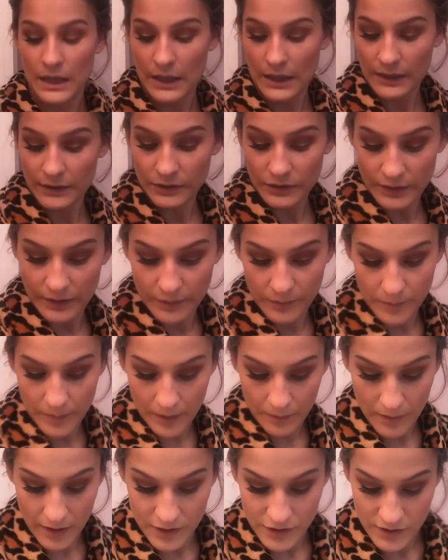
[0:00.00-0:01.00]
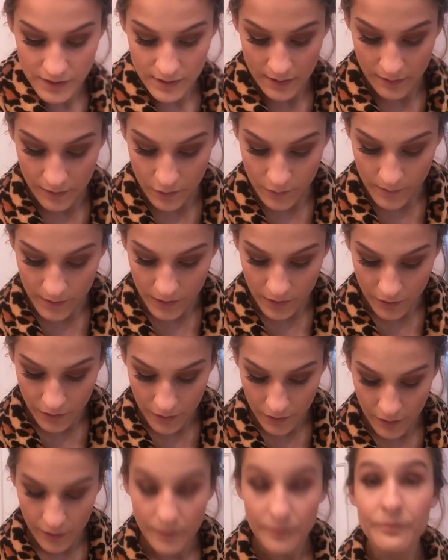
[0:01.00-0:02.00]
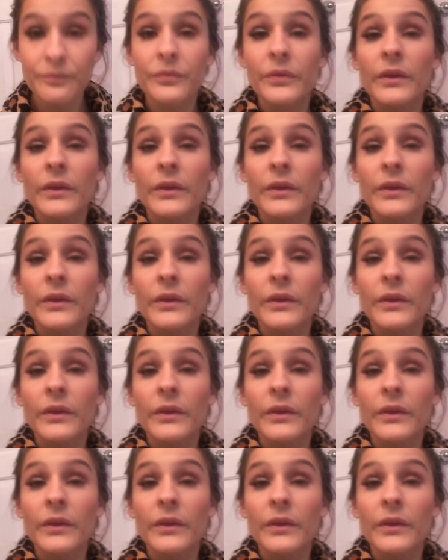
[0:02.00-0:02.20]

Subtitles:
actually, let me make mine just a little bit darker.